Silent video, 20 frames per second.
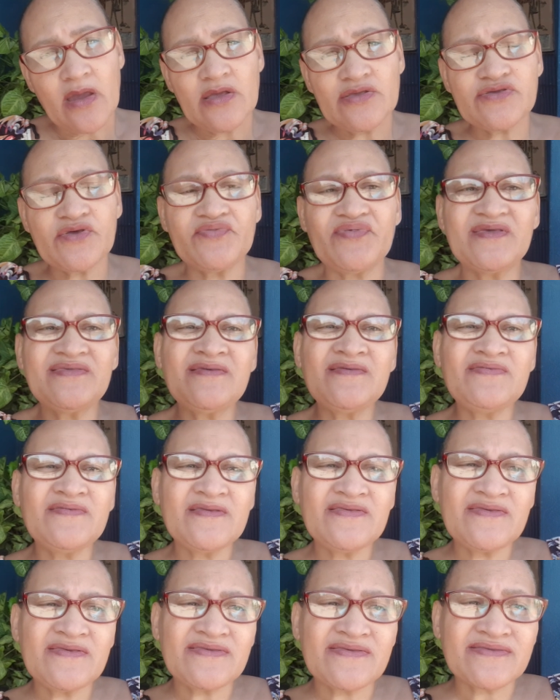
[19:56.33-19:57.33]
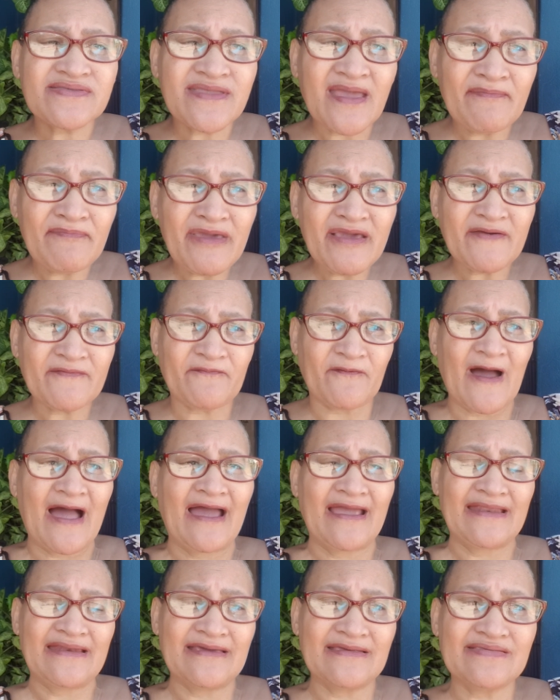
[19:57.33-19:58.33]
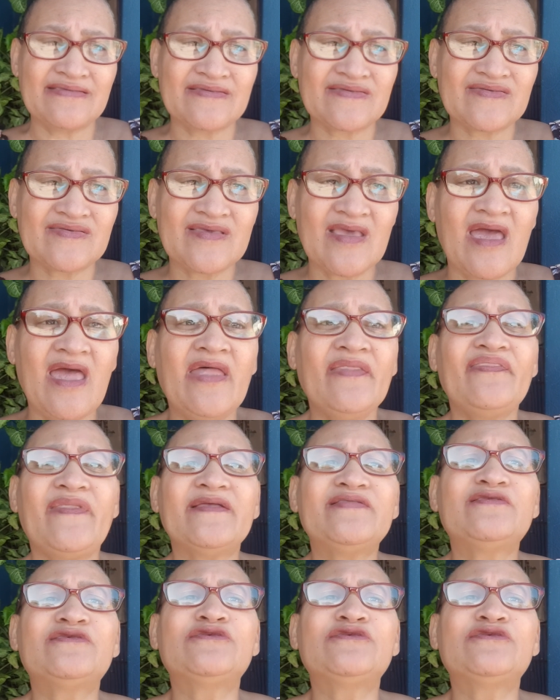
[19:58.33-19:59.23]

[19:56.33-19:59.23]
So this is a systemic violence that